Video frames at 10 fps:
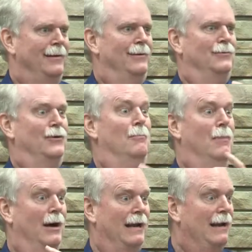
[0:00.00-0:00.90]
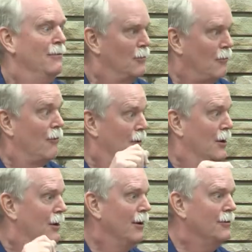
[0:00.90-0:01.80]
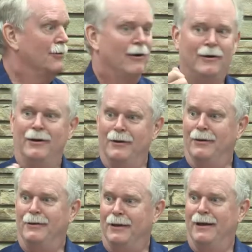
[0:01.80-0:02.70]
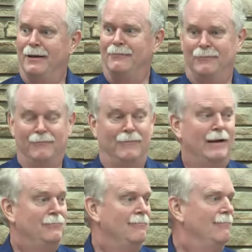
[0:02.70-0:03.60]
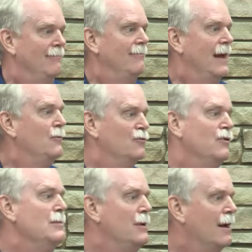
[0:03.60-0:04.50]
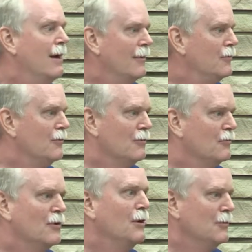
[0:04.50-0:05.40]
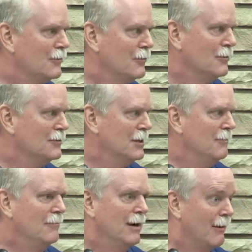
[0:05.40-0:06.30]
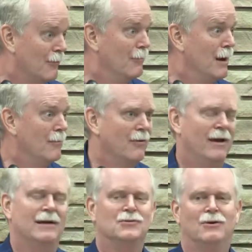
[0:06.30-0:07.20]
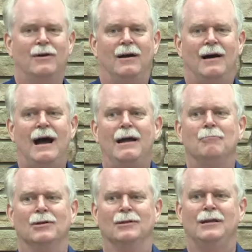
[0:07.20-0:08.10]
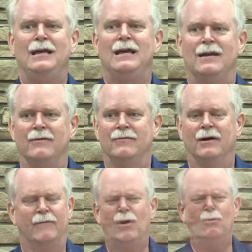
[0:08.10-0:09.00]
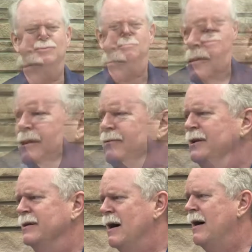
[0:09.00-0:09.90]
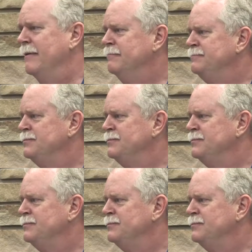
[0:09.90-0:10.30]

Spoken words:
somebody, you colored on it, and you had, that was VBS or Sunday school or something, but I remember that. So I've always believed in God.